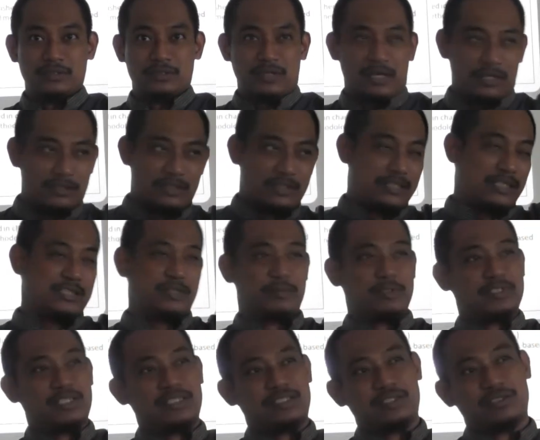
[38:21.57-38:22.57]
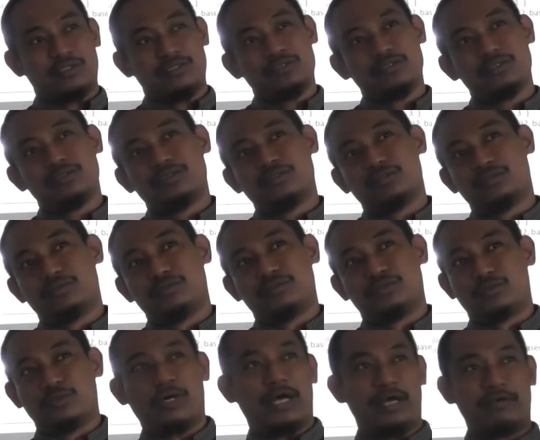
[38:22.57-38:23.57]
Until next semester I cannot.
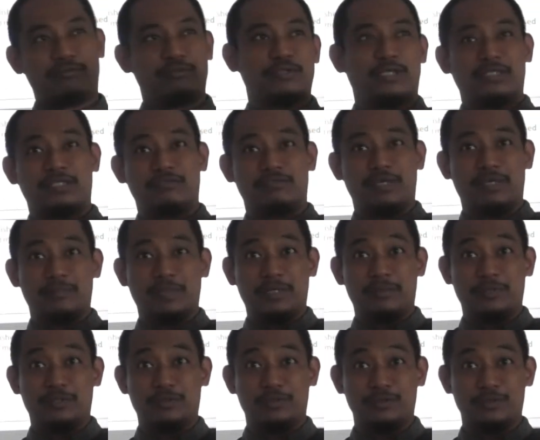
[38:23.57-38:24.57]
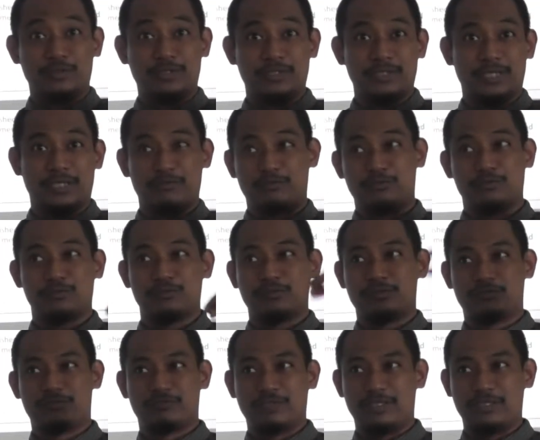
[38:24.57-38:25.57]
So I have to rectify my methodology. I have to
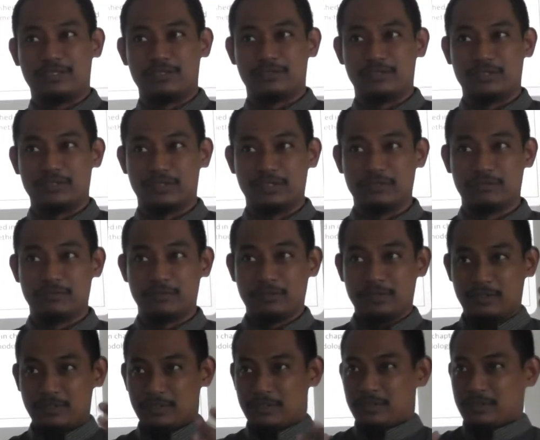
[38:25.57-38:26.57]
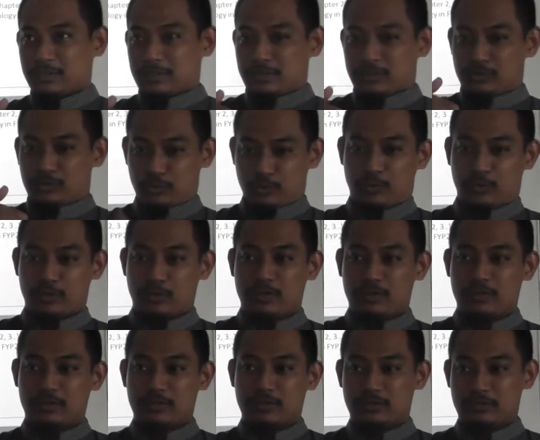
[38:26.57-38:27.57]
find alternative.
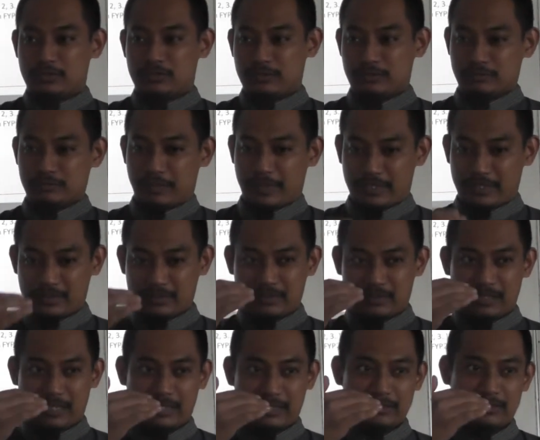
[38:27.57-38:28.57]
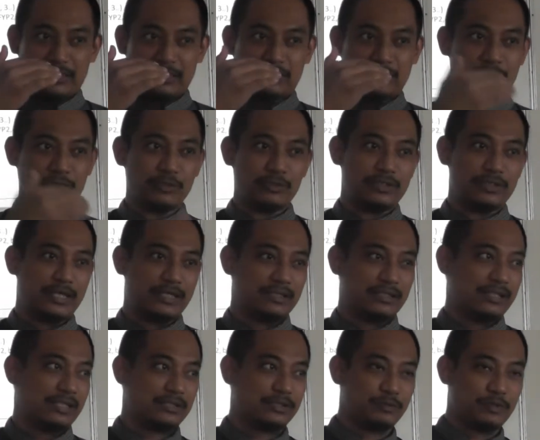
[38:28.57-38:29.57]
So, but I just know
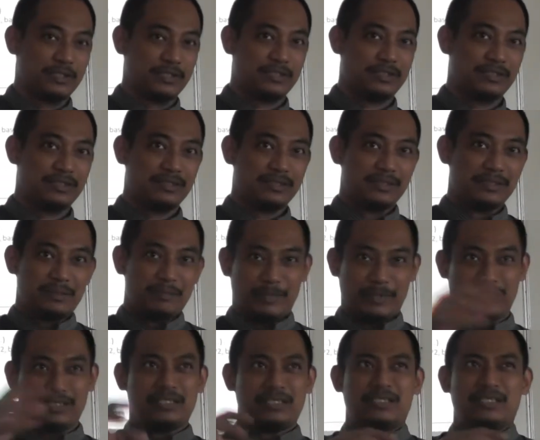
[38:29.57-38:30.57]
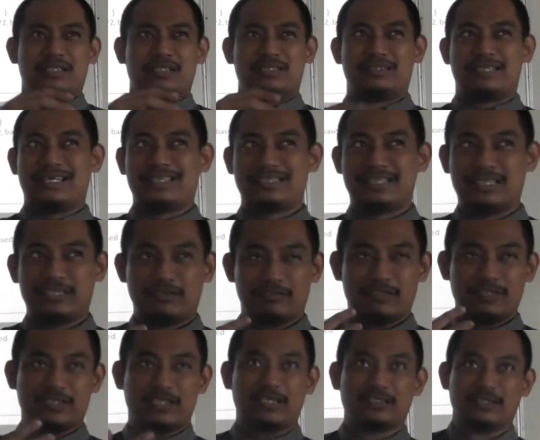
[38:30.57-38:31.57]
that last week. Meaning that kind of
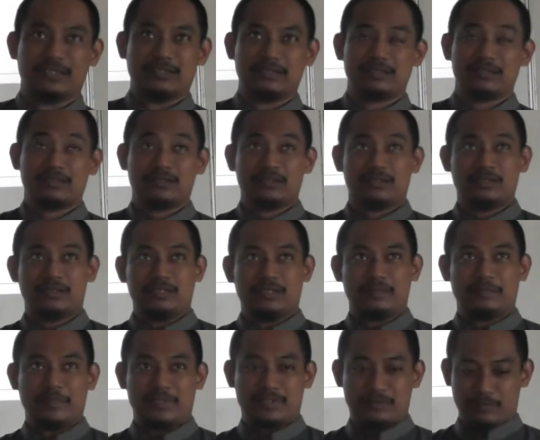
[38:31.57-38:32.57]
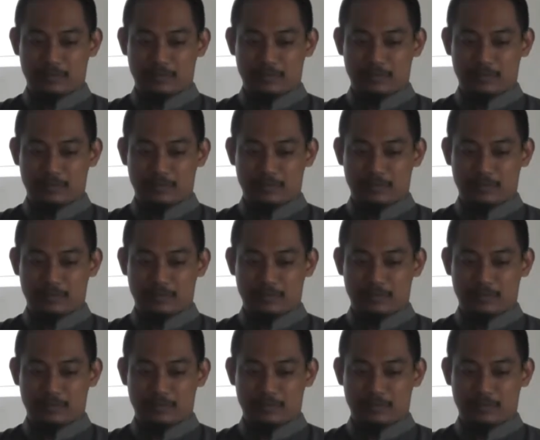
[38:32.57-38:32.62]
discussion, it